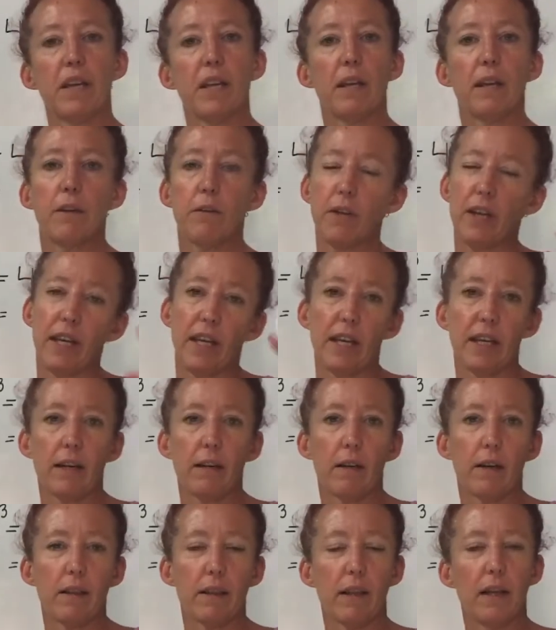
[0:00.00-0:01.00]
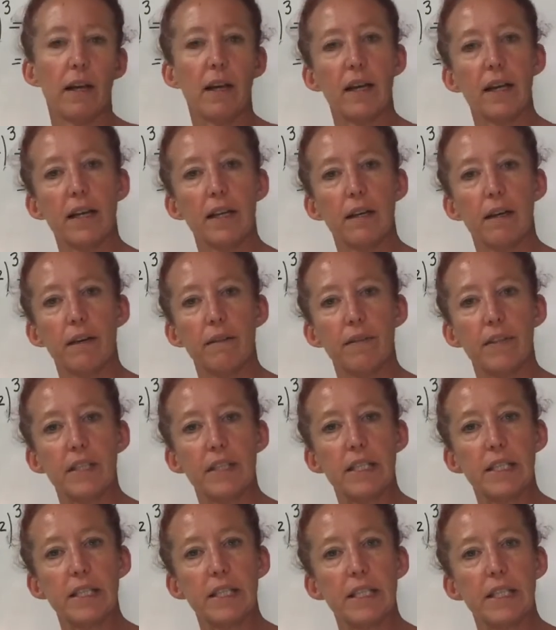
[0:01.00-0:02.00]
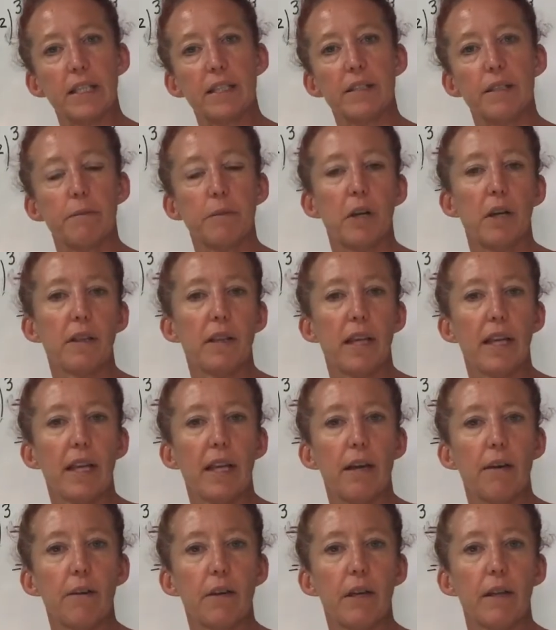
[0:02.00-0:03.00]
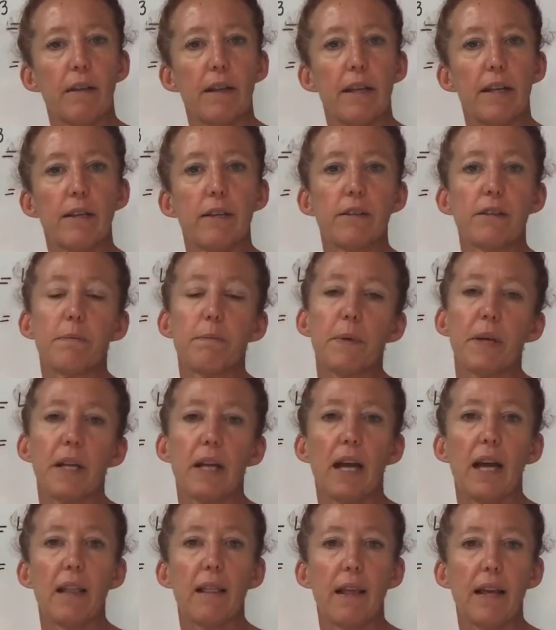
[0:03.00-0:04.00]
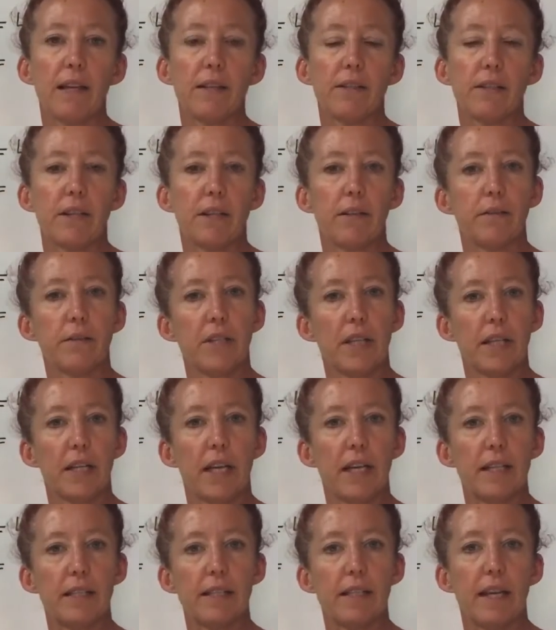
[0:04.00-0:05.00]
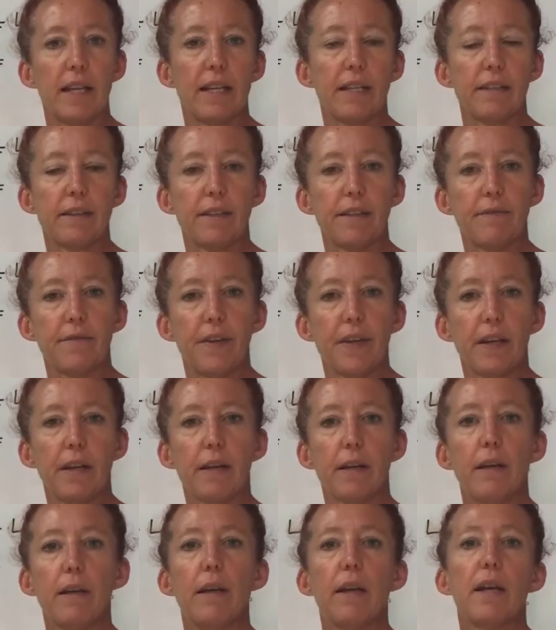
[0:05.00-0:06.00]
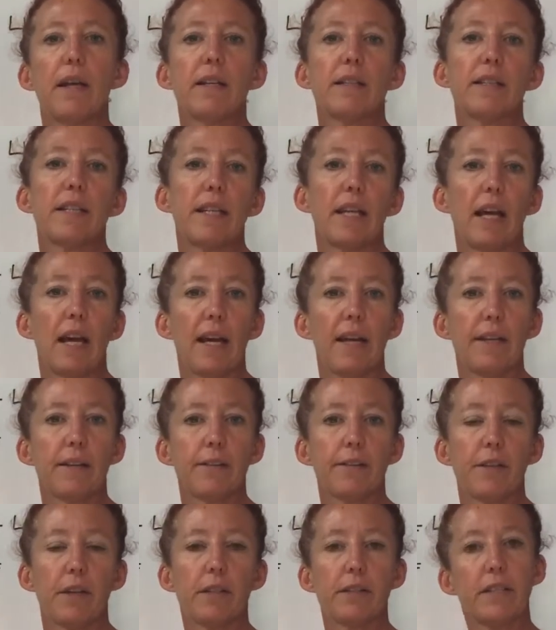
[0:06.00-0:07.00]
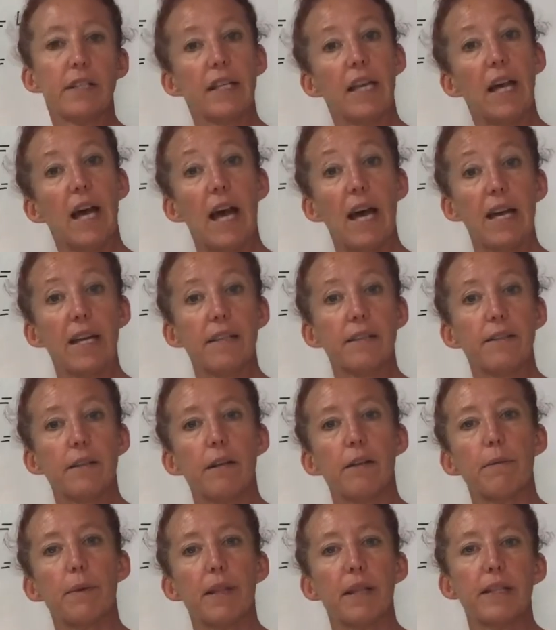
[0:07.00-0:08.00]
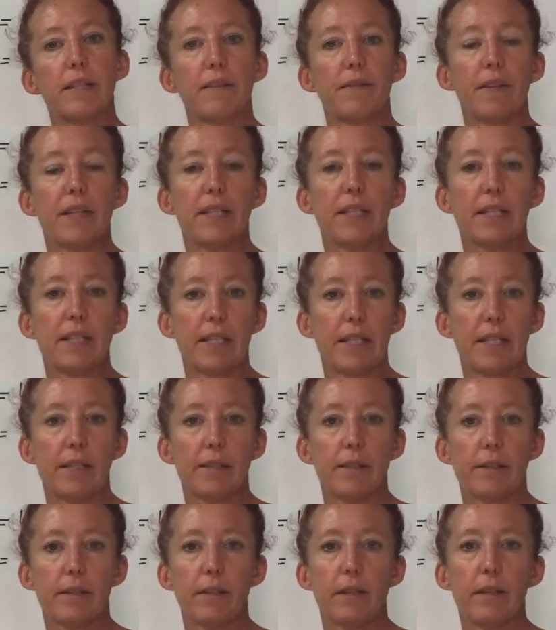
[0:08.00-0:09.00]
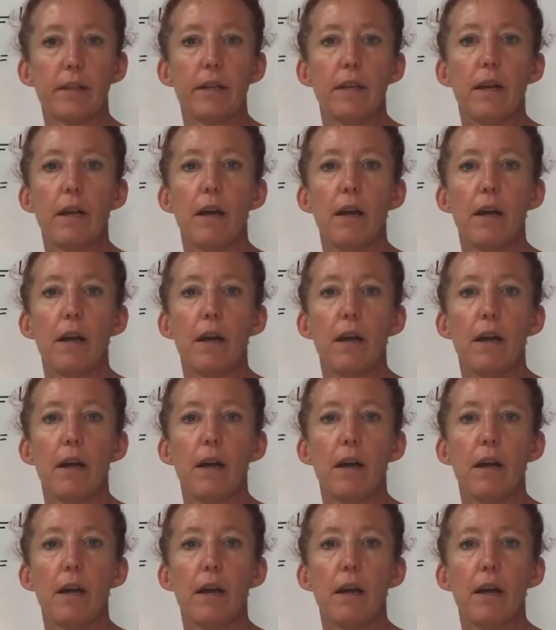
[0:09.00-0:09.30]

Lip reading: you can get it online, obviously, some online calculators, but I like to use a nice scientific TIs are relatively standard.